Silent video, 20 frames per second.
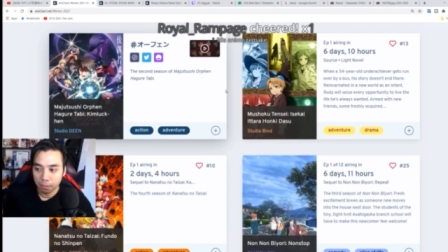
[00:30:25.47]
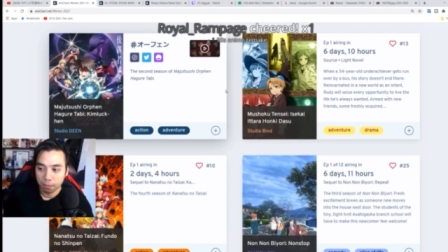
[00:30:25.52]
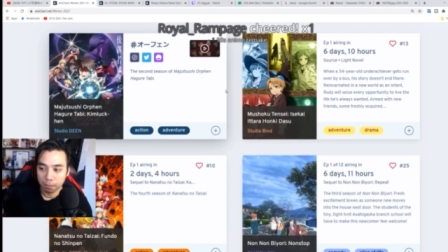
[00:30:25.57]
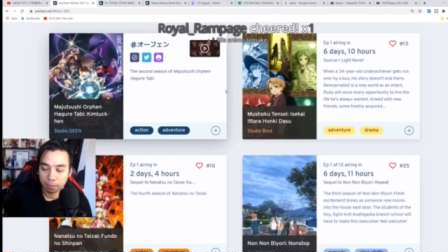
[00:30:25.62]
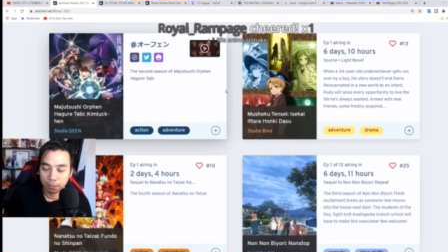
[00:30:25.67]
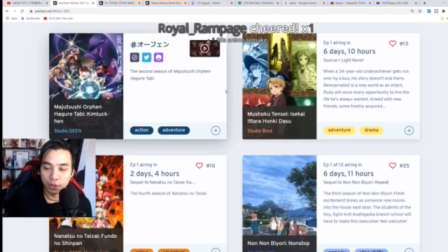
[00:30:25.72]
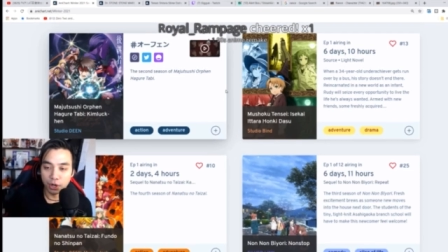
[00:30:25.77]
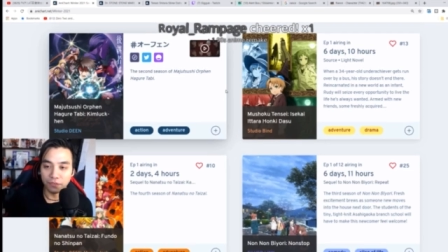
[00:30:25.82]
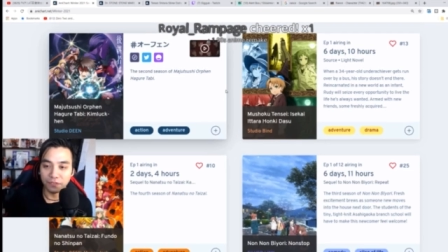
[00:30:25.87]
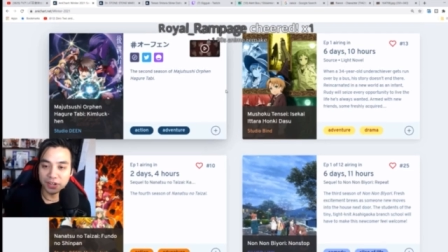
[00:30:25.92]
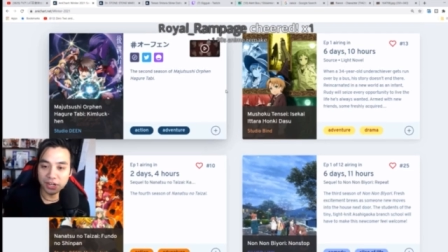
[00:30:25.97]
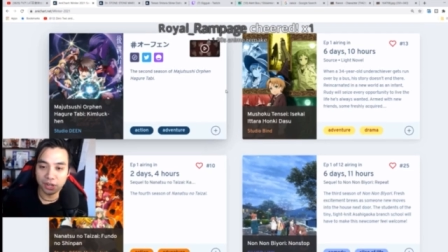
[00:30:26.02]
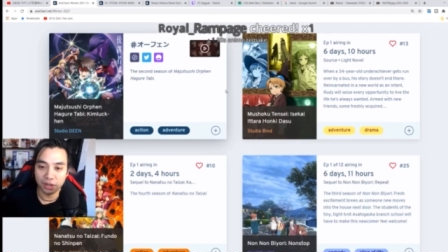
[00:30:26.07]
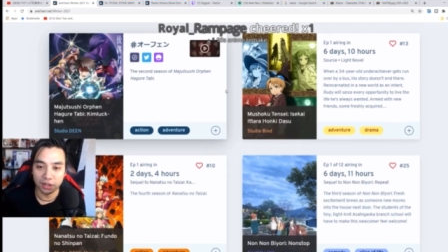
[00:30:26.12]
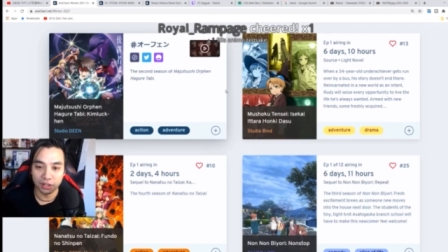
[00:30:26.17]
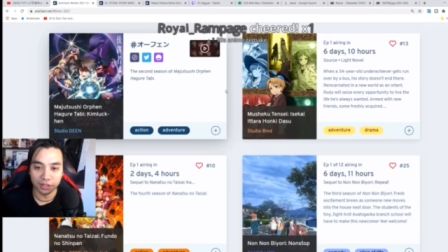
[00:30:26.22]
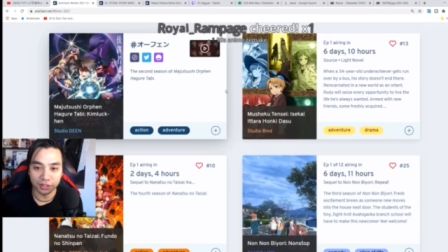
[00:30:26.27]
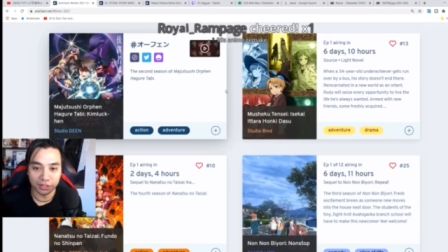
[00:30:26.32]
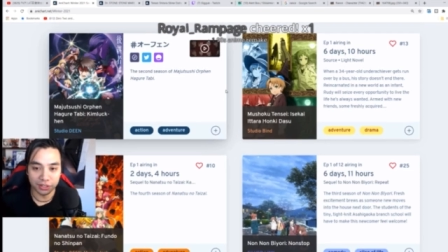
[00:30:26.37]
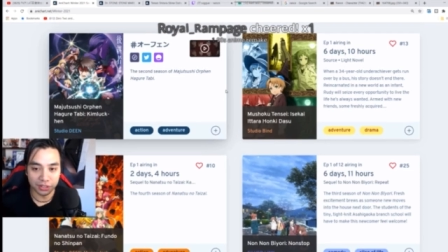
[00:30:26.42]
Moving
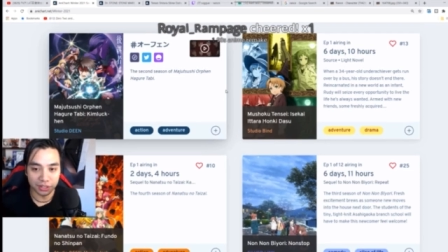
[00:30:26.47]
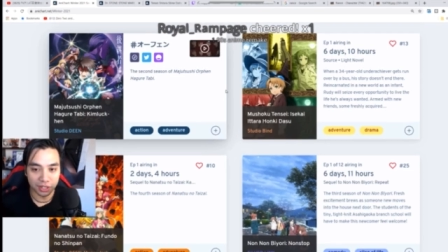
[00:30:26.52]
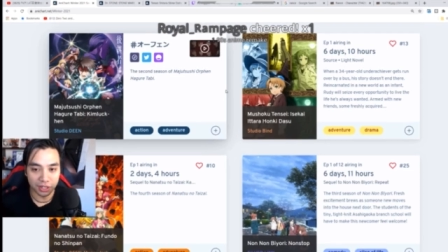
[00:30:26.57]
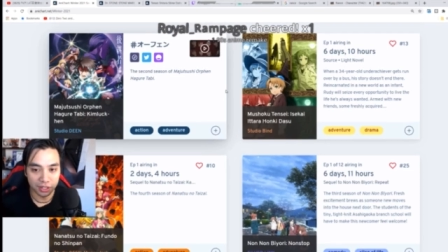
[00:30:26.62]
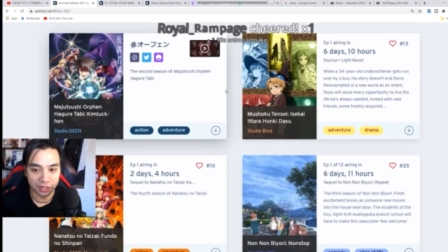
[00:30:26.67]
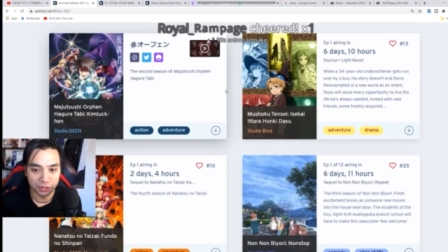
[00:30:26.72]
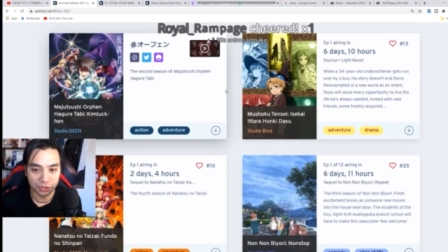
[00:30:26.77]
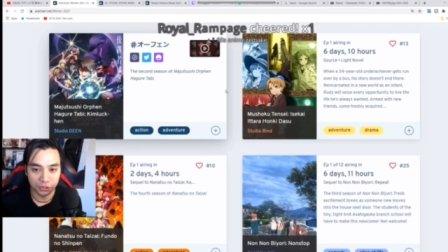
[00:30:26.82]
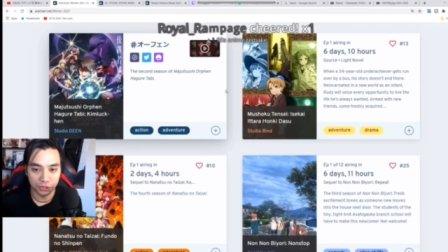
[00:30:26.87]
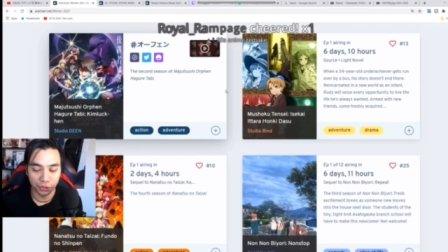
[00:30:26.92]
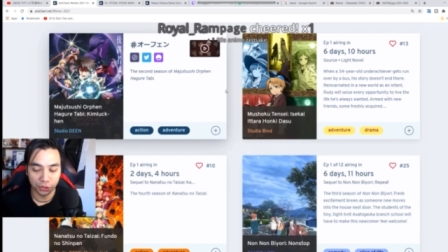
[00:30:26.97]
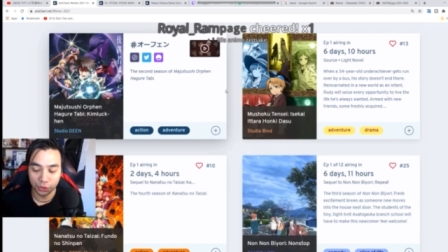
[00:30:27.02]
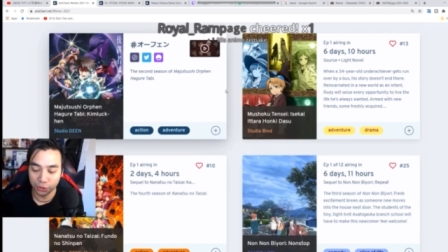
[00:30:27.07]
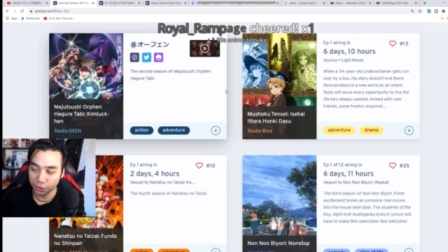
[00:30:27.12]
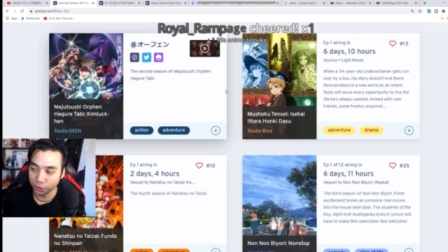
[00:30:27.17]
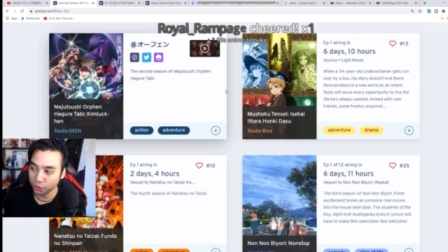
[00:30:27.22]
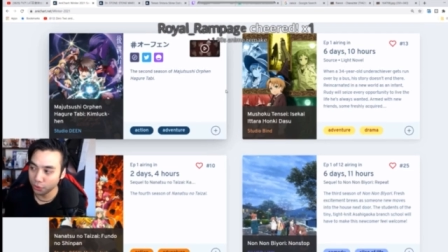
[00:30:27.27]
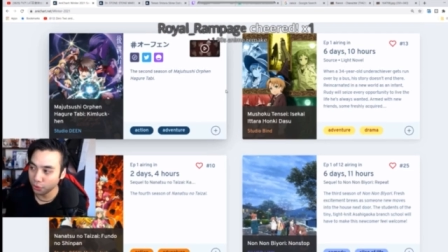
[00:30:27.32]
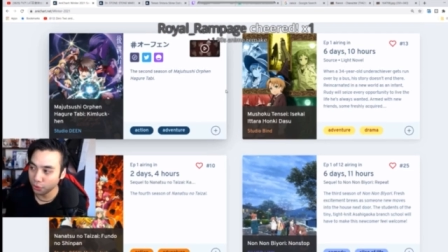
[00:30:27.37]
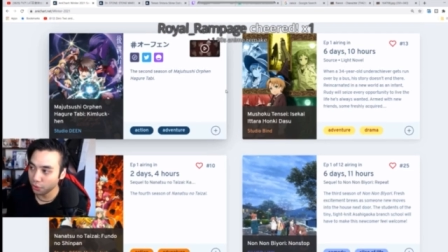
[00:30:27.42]
on
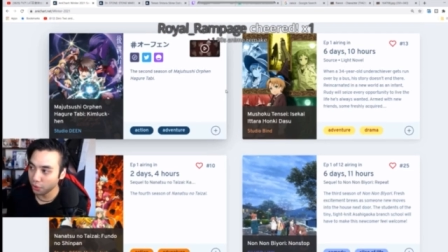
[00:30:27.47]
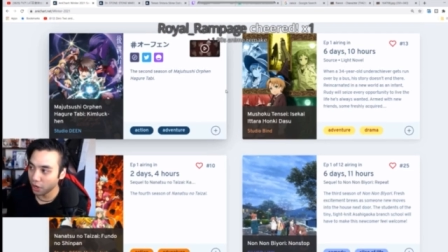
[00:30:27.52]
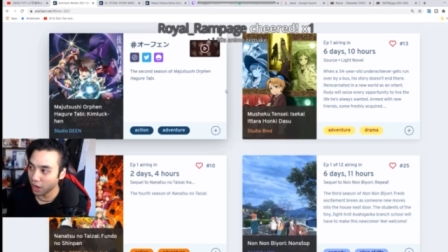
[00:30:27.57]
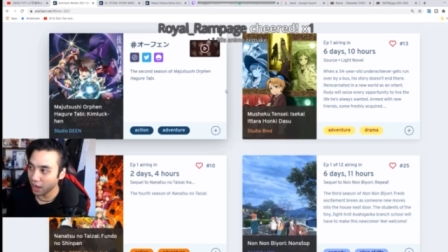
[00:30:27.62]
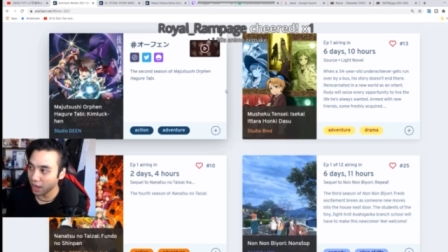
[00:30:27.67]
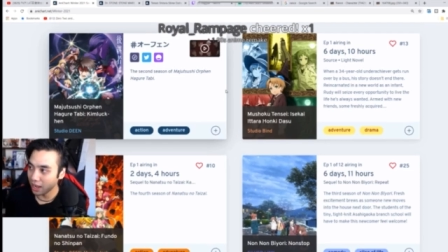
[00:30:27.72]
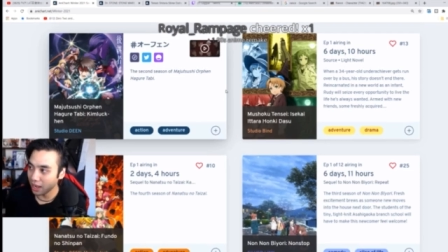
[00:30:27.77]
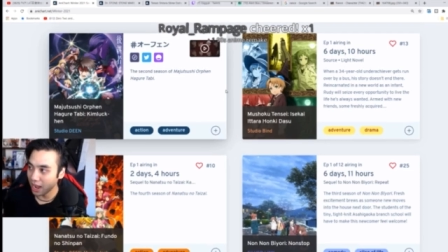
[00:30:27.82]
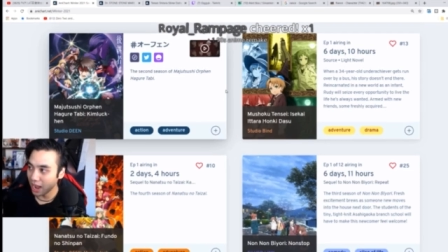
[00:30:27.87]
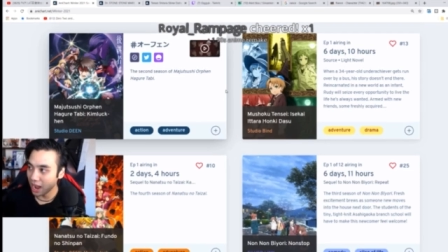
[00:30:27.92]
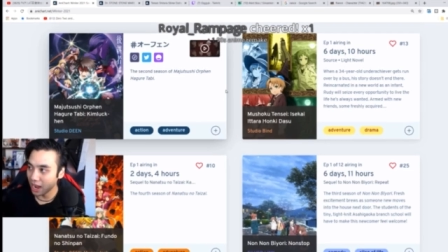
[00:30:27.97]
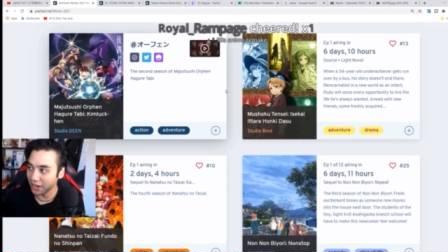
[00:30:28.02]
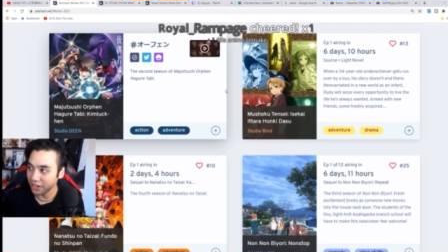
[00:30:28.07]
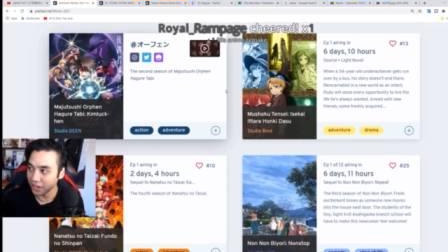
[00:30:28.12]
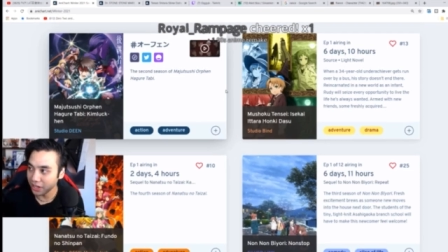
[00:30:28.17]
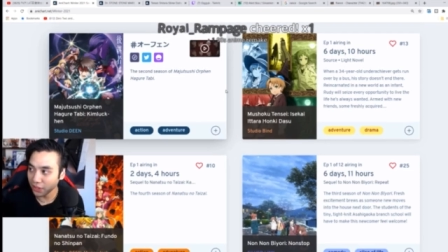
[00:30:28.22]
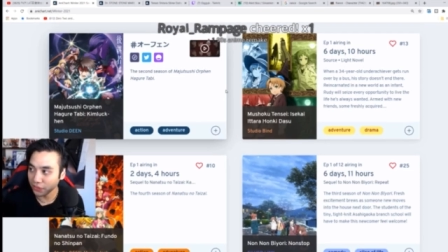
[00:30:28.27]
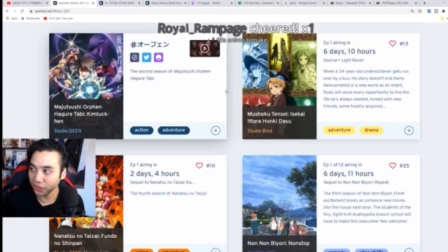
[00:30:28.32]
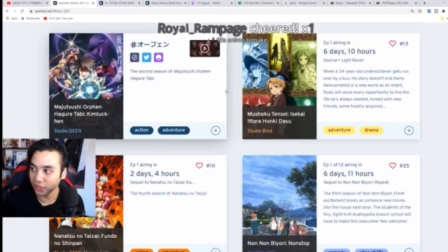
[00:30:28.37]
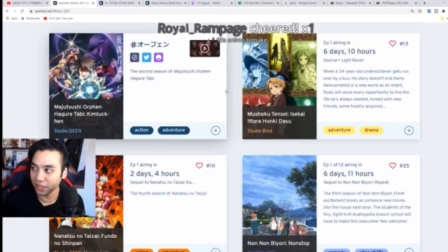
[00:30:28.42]
to
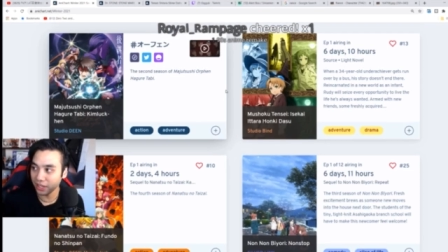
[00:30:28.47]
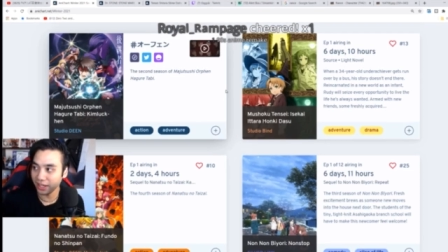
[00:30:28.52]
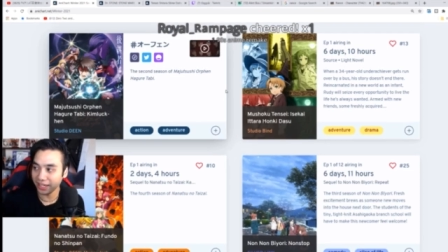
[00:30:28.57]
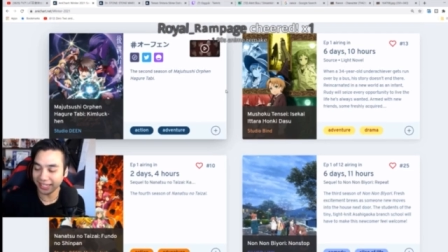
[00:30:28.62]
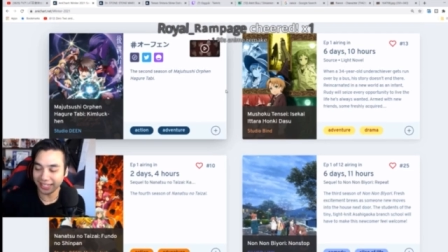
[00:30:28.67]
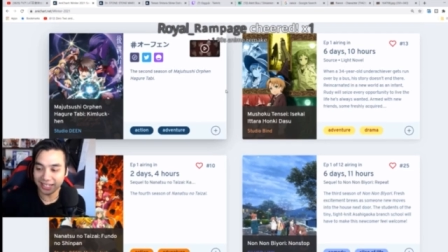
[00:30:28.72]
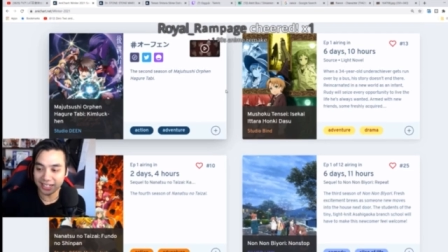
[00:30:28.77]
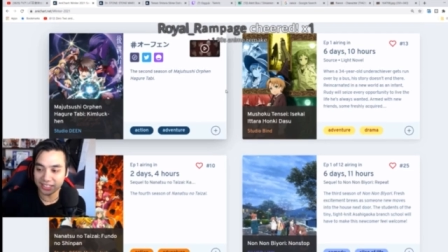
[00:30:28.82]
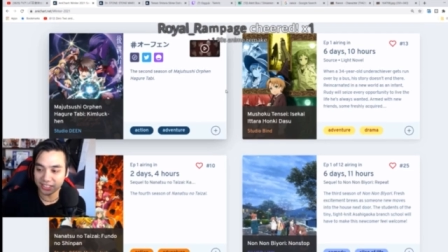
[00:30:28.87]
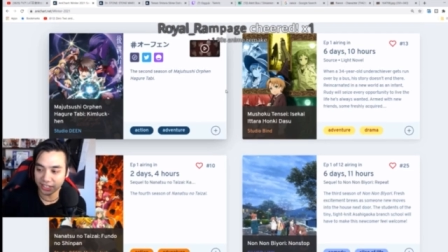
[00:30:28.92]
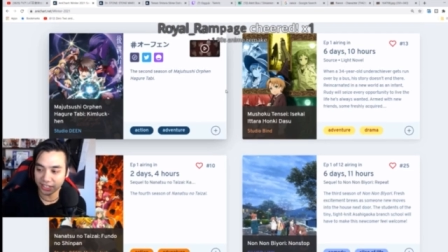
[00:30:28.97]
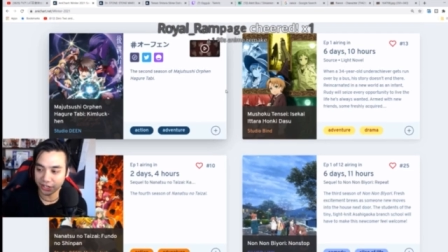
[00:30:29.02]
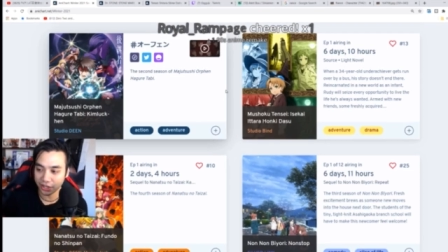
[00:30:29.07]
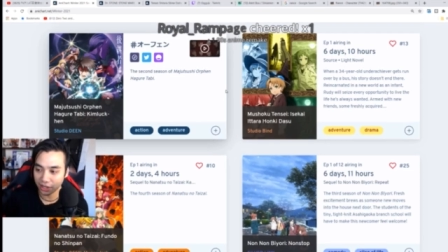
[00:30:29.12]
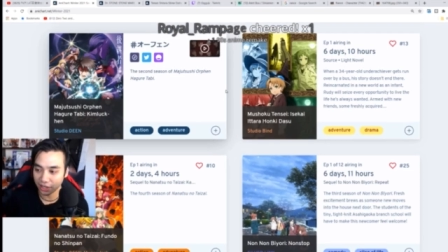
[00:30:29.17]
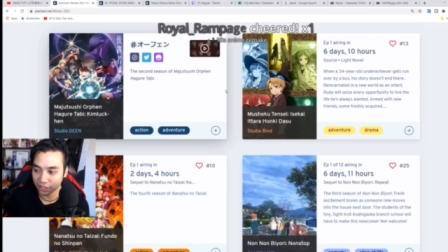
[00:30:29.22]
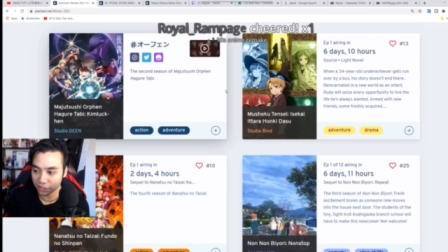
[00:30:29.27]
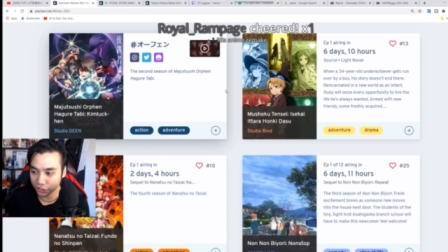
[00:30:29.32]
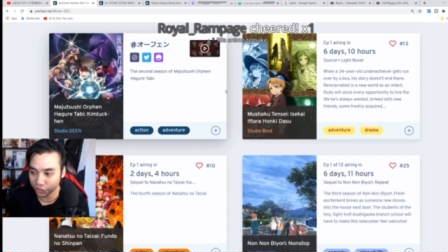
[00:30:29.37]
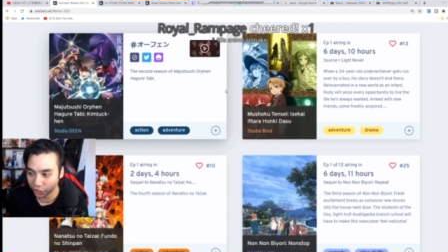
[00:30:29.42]
another
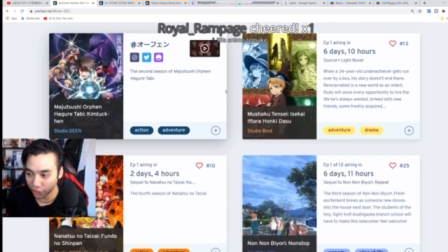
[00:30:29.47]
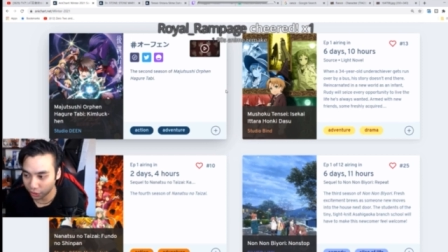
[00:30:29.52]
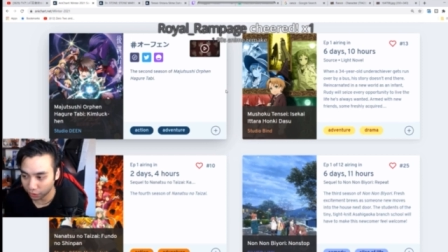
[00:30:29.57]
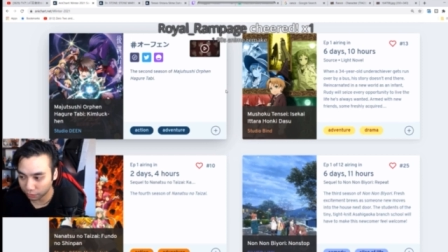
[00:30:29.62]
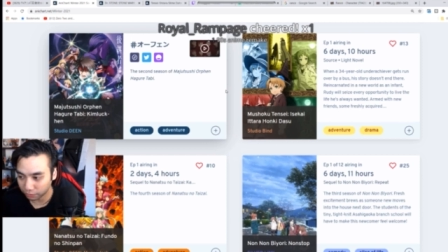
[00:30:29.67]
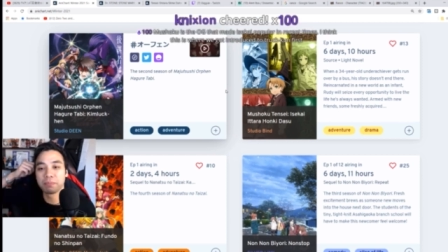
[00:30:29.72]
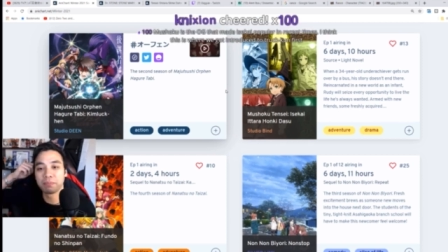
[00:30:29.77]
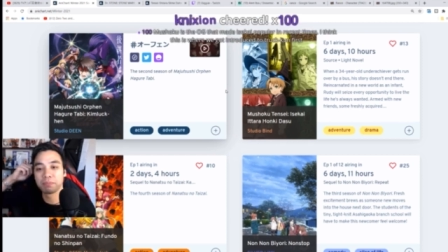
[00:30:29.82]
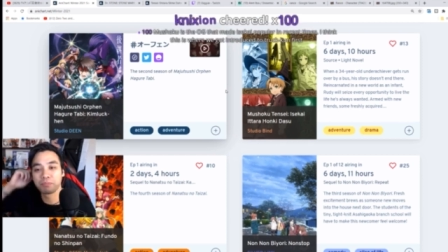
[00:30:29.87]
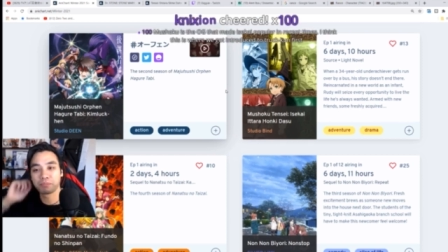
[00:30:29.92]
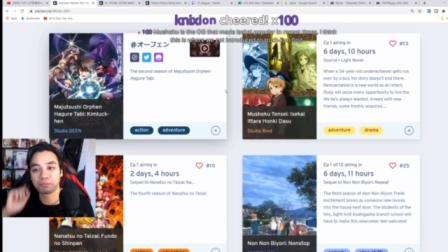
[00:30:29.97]
isekai show.